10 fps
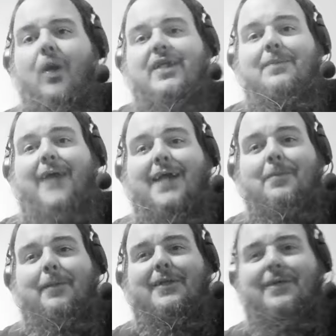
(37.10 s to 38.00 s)
What's up,
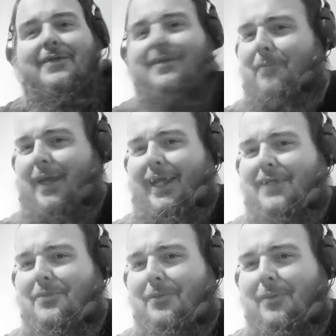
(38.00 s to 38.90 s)
guys? Big Mr. Seven
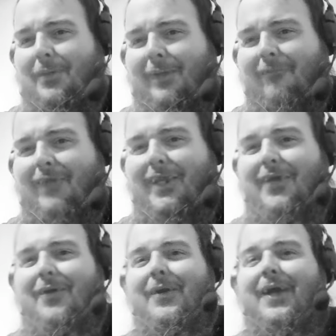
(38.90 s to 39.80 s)
back at you with a real quick
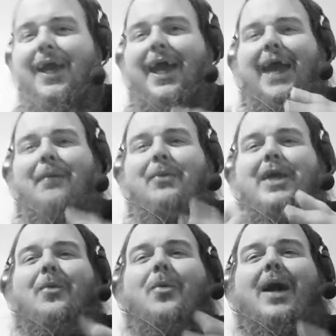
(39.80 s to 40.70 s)
video, and
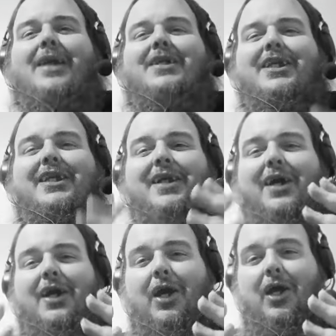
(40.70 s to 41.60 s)
we are
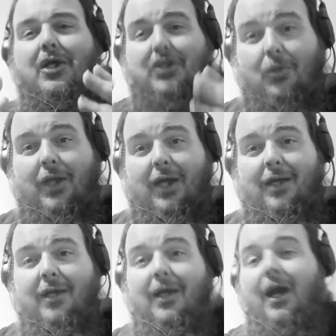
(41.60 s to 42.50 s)
watching
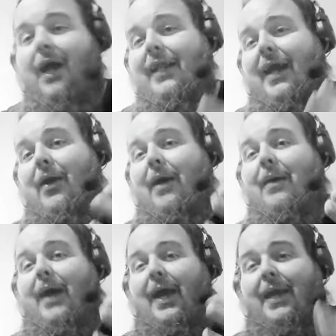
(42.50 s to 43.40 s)
Ahsoka. Uh, now,
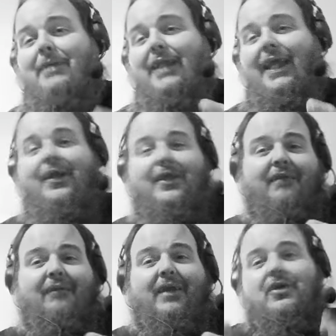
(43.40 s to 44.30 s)
I, I, am delayed on
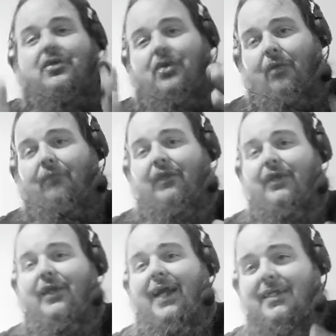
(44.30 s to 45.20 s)
these videos, so
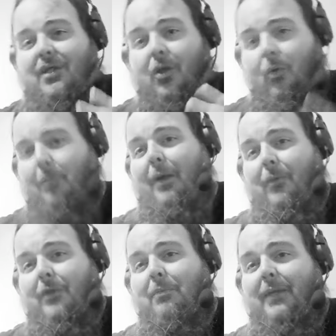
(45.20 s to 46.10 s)
hopefully you guys will
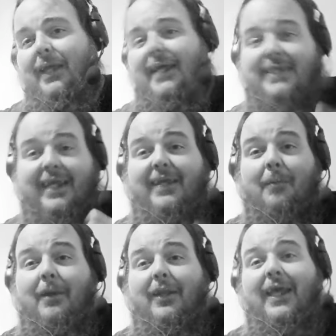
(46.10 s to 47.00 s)
bear with me as they
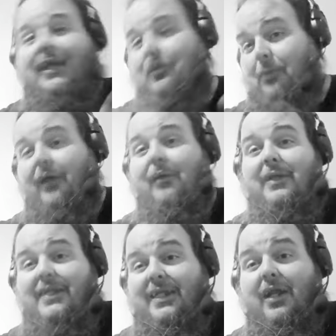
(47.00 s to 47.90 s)
come out late. you probably
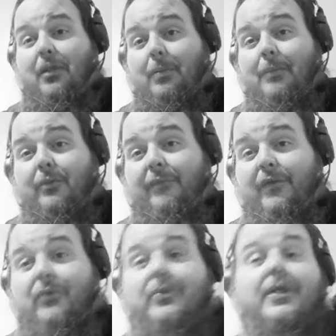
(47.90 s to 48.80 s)
already seen other people's
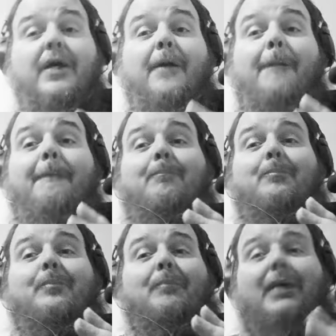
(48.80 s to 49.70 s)
reviews.
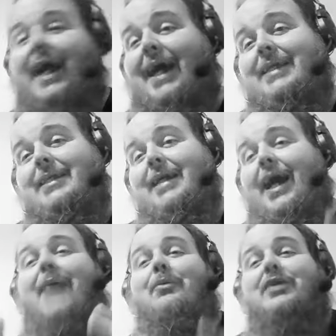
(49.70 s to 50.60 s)
But guys,
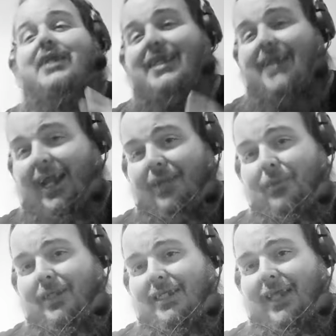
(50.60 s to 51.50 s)
I was
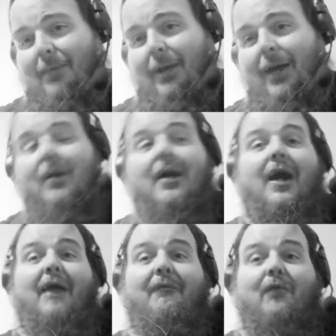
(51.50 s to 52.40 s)
excited when this came out.
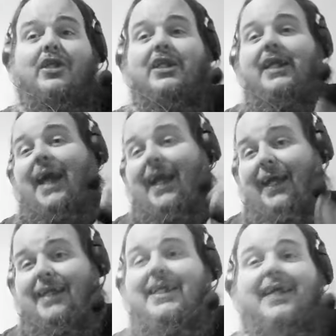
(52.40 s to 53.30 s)
Unfortunately, I
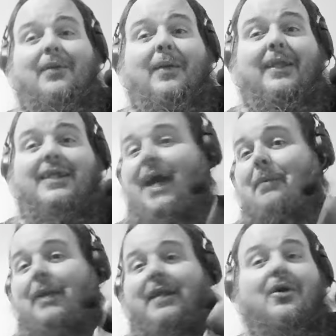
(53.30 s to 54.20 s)
got sick around the
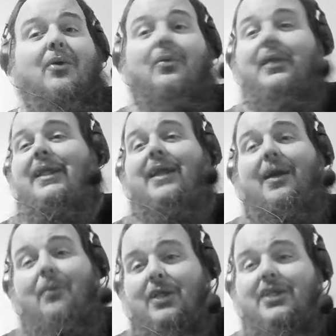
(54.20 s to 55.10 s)
time and I totally did
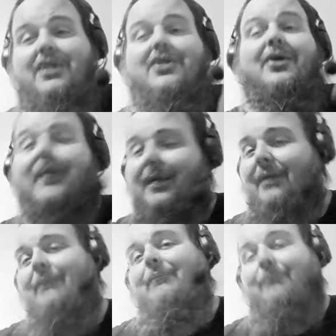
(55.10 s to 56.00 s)
not watch it. So
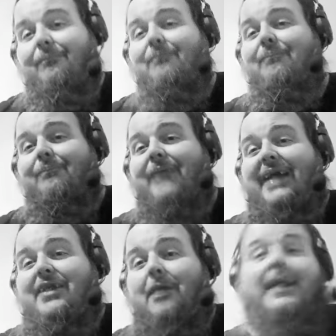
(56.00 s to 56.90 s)

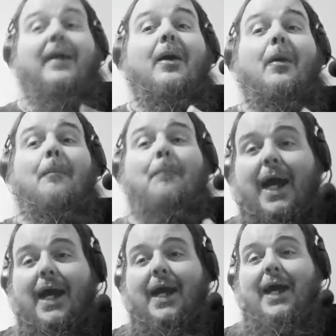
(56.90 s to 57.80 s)
that's on me.
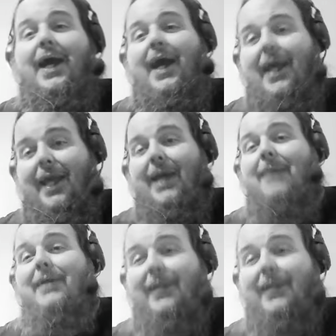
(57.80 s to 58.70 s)
But I
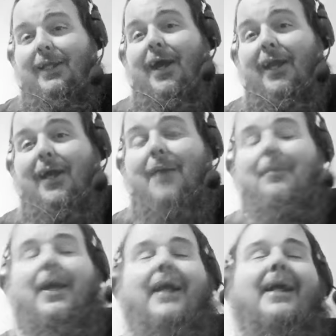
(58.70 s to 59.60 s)
am getting caught
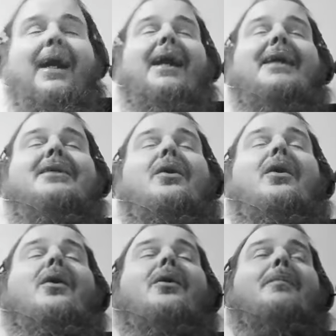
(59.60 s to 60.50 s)
up, and guys,
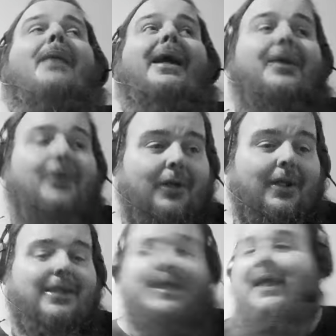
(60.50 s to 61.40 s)
oh my
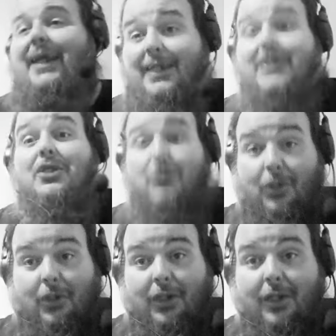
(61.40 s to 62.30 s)
goodness, it is
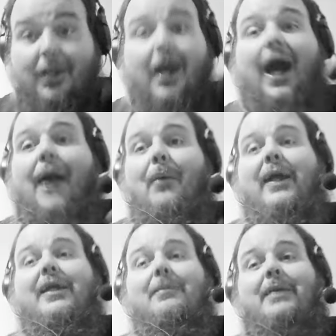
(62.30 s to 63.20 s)
good. I
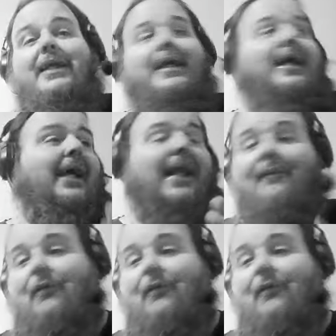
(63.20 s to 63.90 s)
recommend it, and